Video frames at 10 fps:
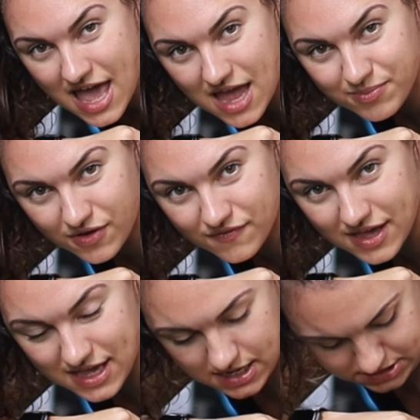and move
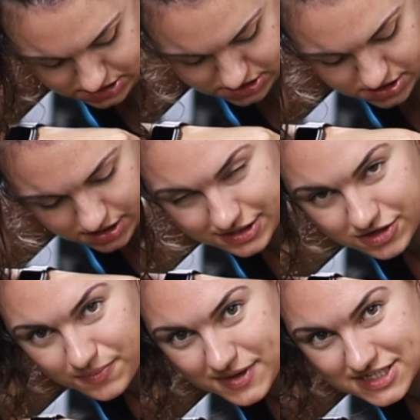it a
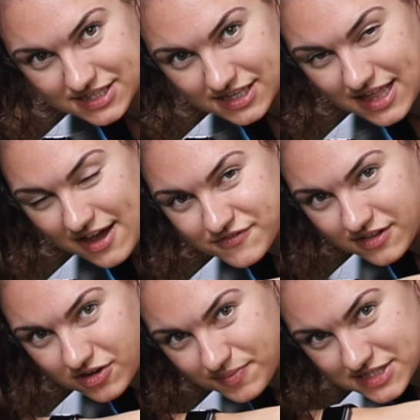little bit to the left,
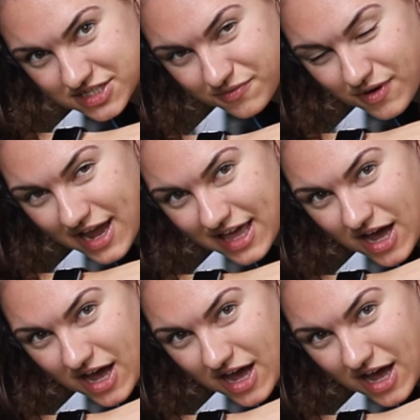a little bit to the right,